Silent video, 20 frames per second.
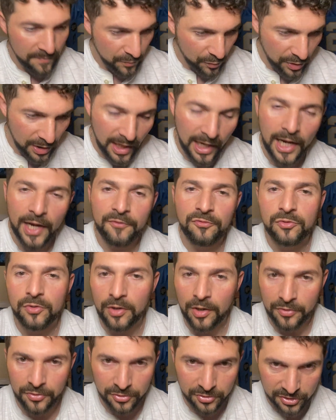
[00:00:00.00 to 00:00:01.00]
We have
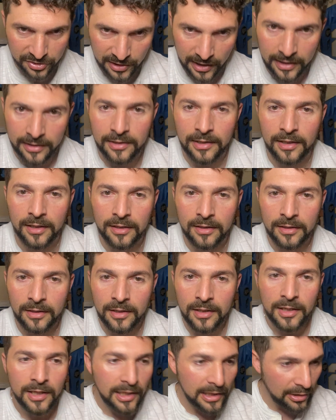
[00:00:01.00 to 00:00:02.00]
to understand that.
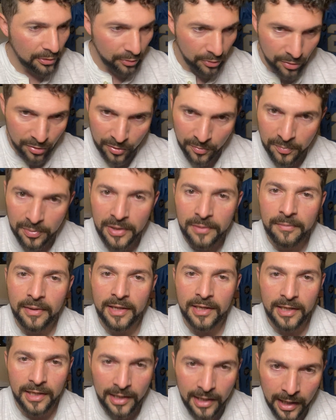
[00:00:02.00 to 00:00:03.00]
In order to be
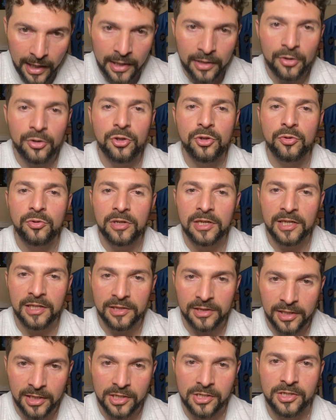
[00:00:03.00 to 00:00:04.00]
Mexicano, you need
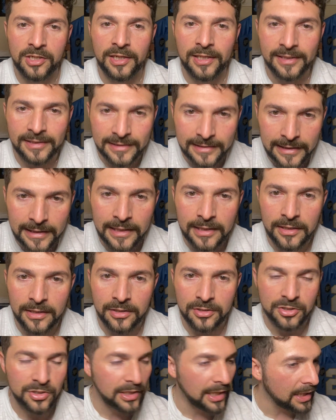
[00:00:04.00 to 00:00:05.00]
indigenous
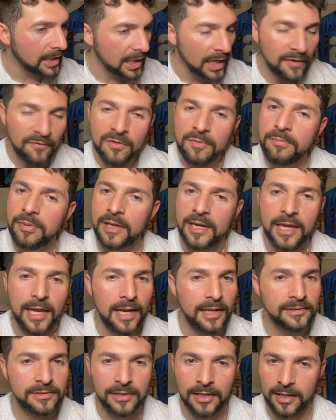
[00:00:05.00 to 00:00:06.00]
lineage. Not everybody
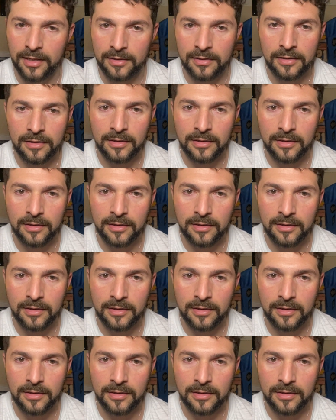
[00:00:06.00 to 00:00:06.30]
has that.